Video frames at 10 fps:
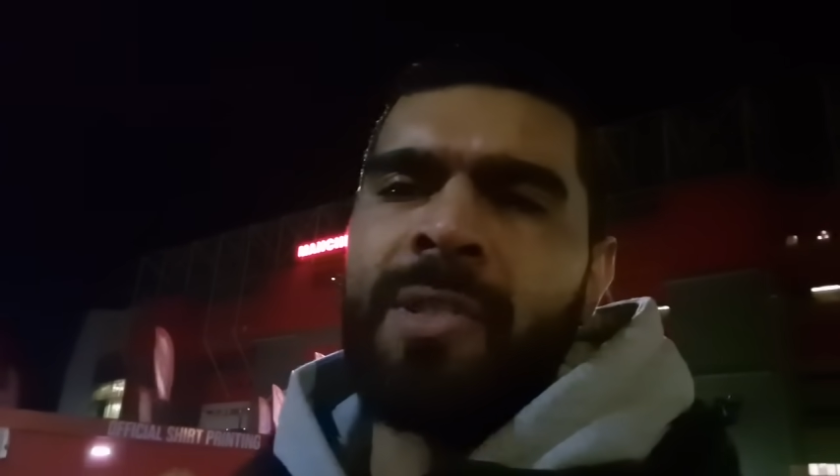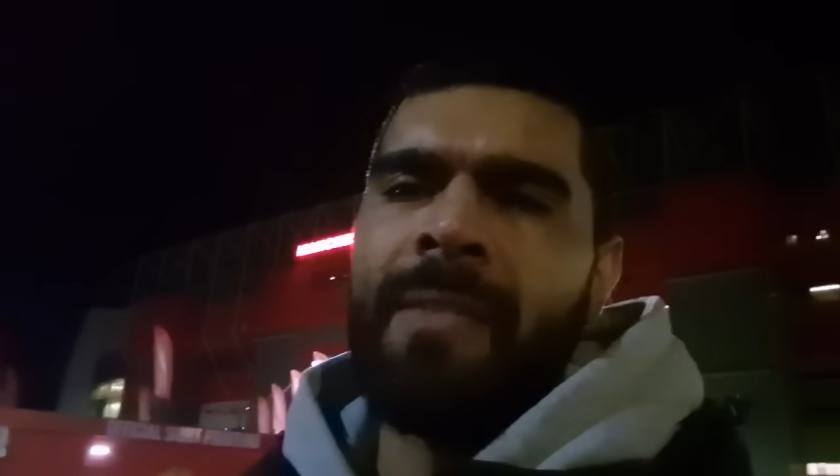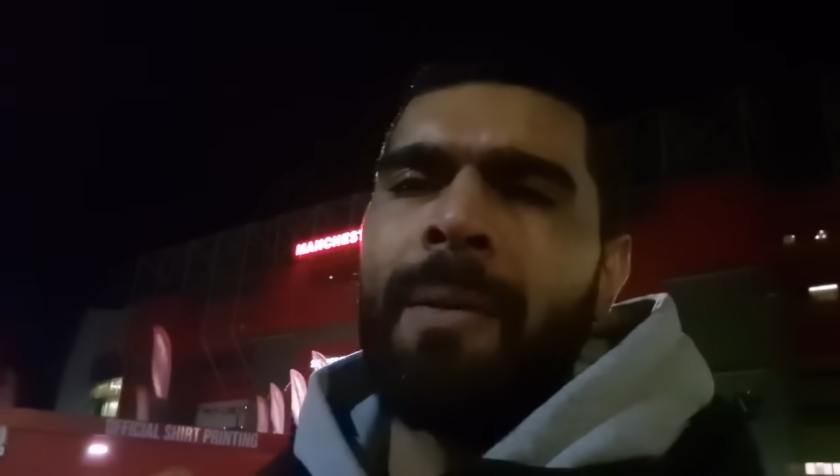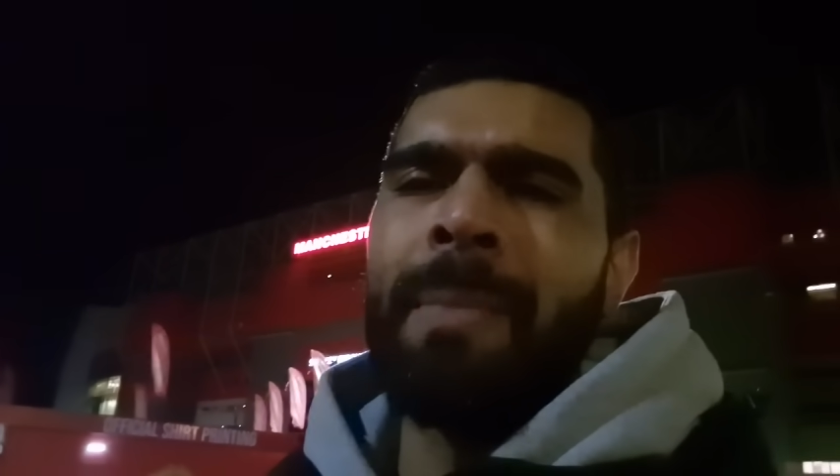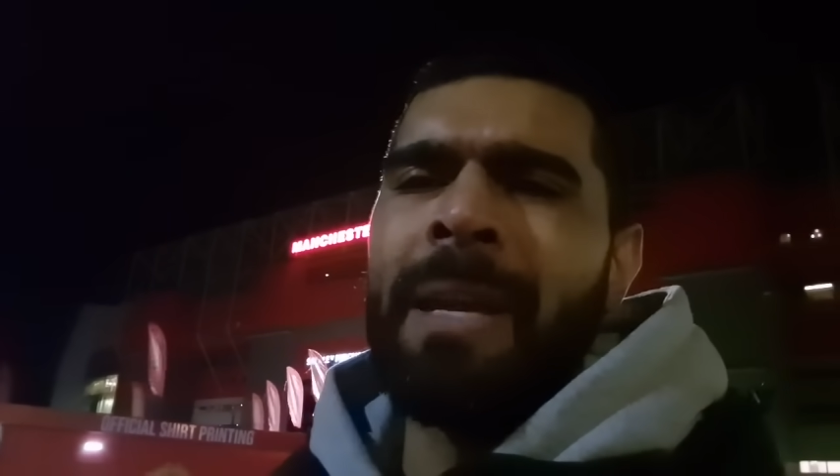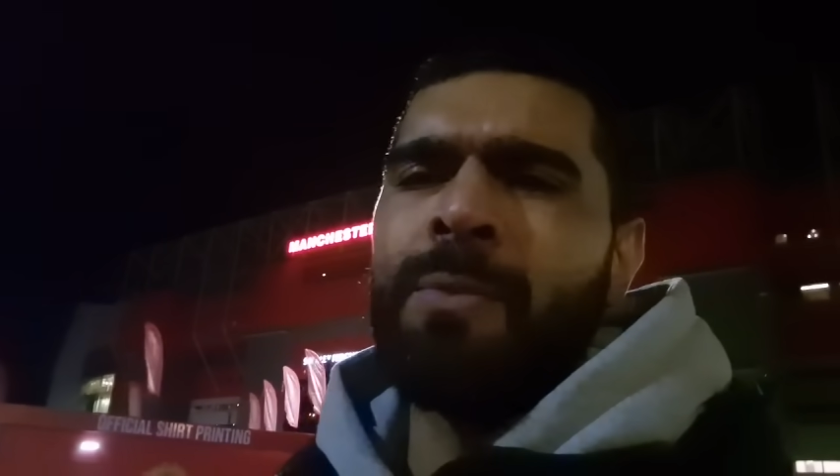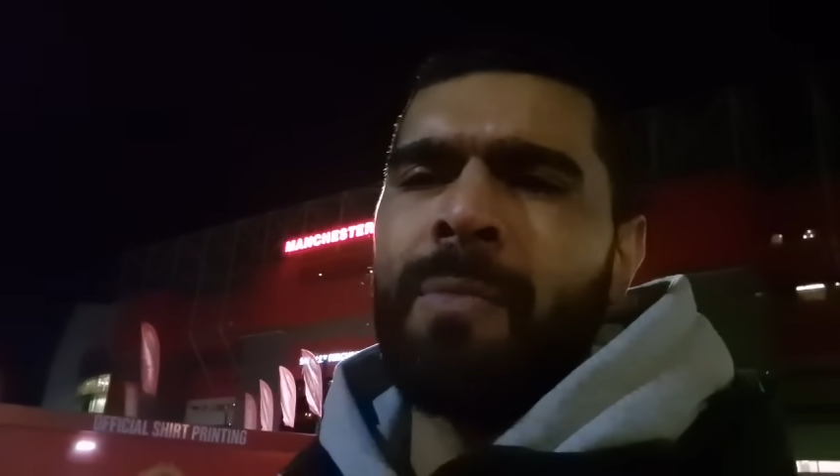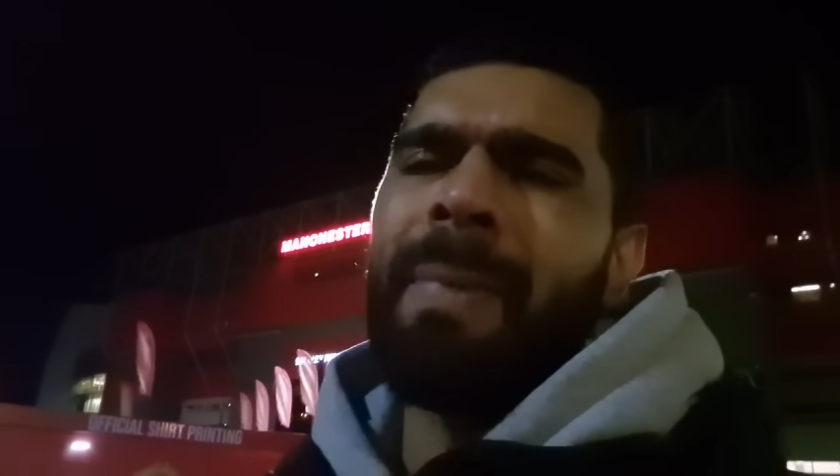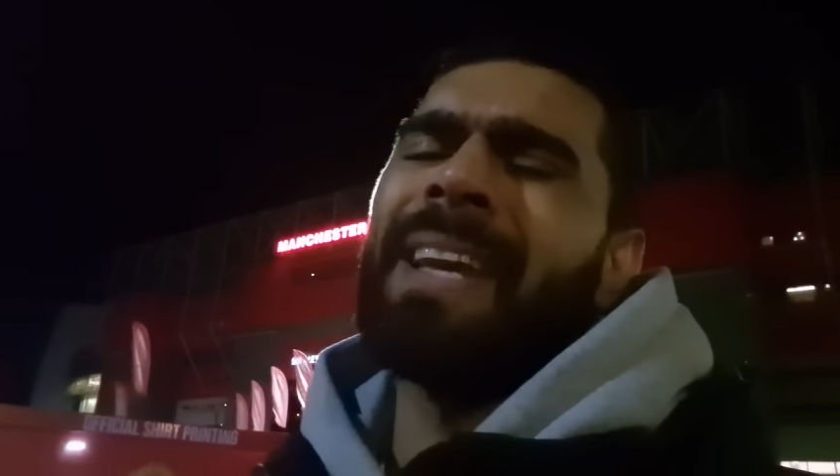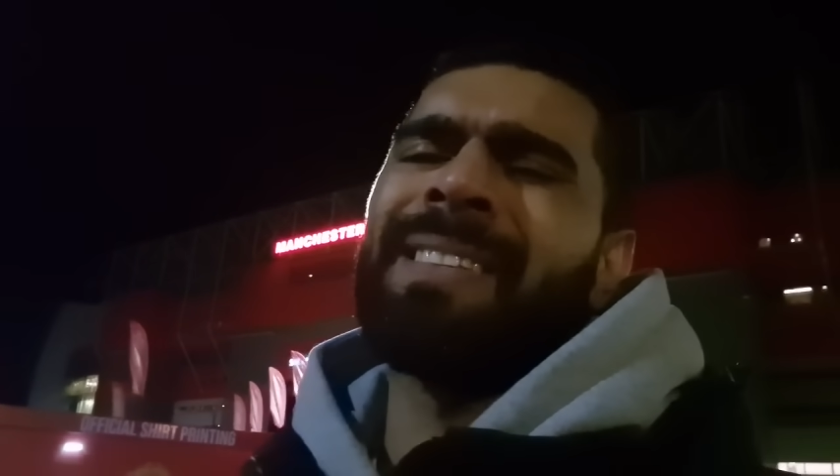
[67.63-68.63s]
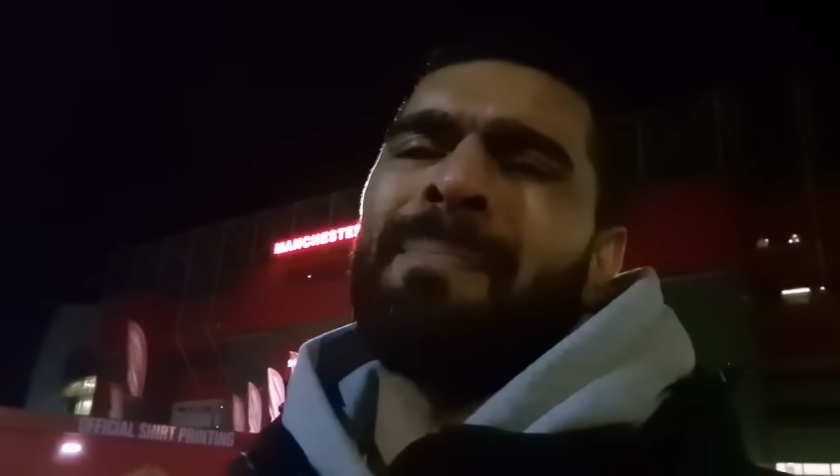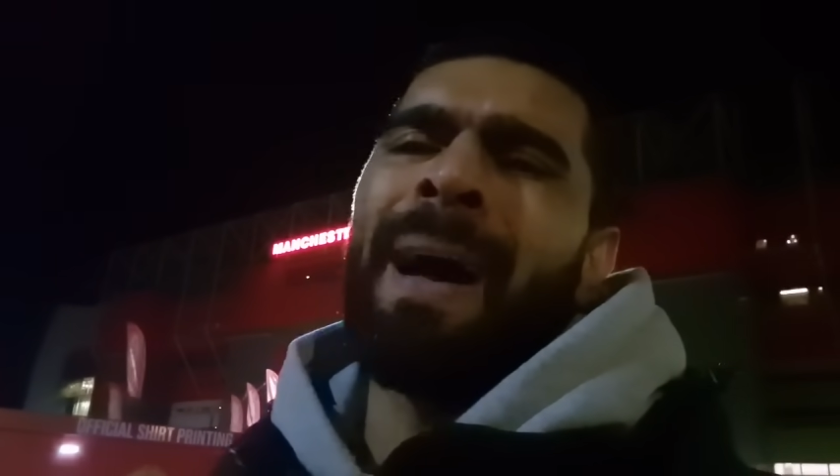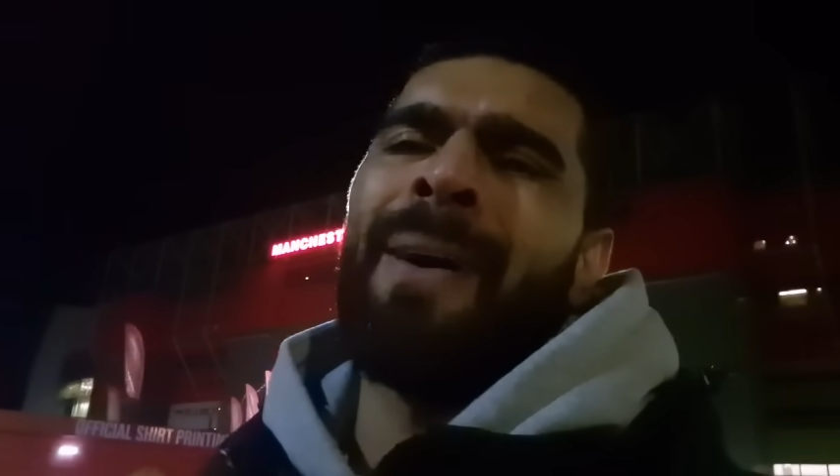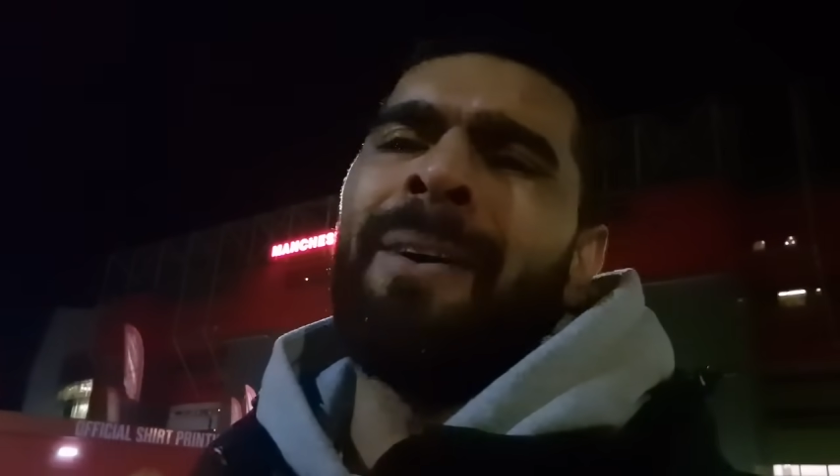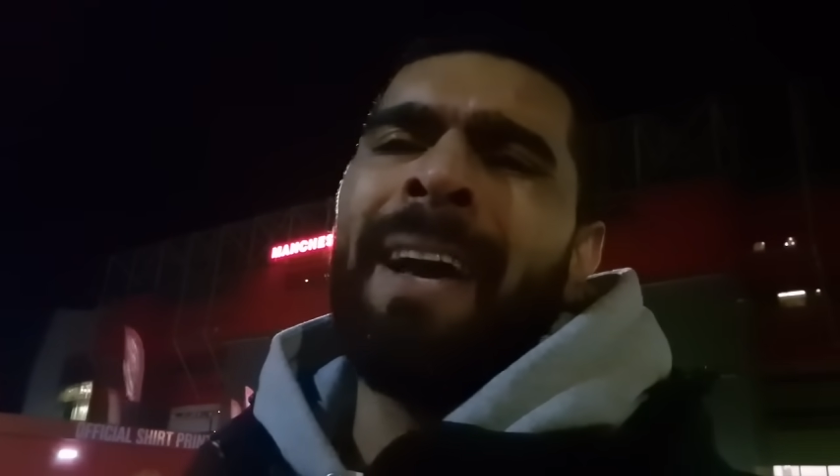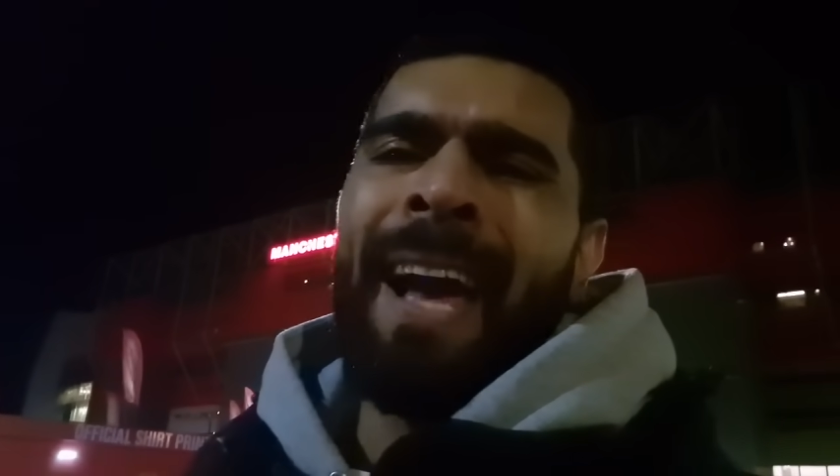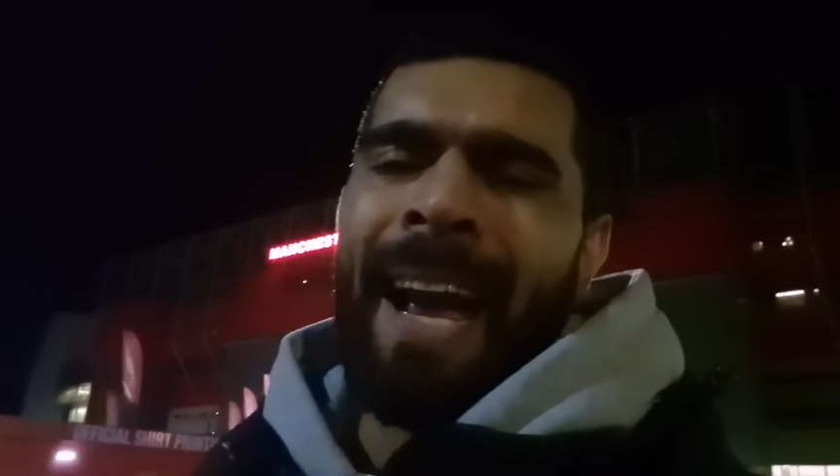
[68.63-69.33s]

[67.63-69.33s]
007 memes with Mason Mount